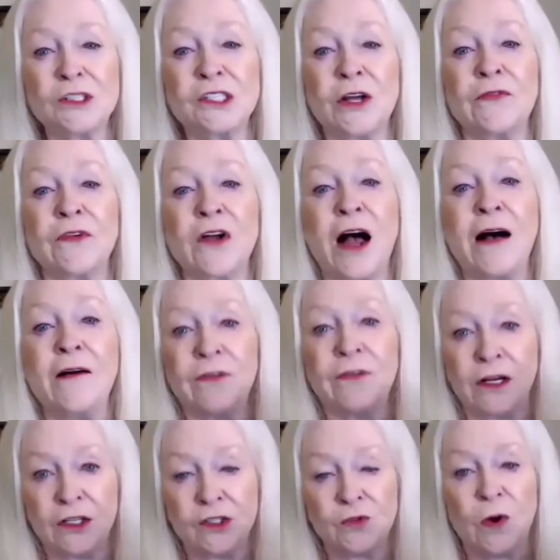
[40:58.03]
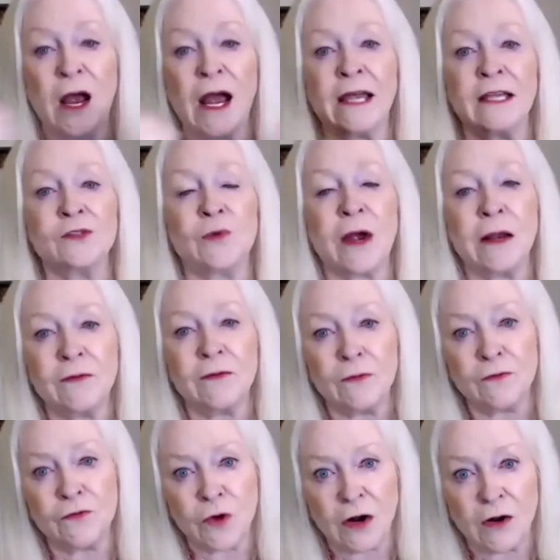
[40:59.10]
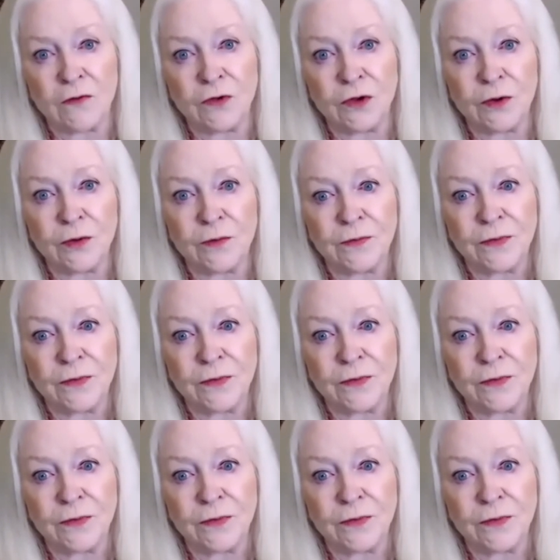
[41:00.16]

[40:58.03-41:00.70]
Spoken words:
self-confidence rise right in front of you.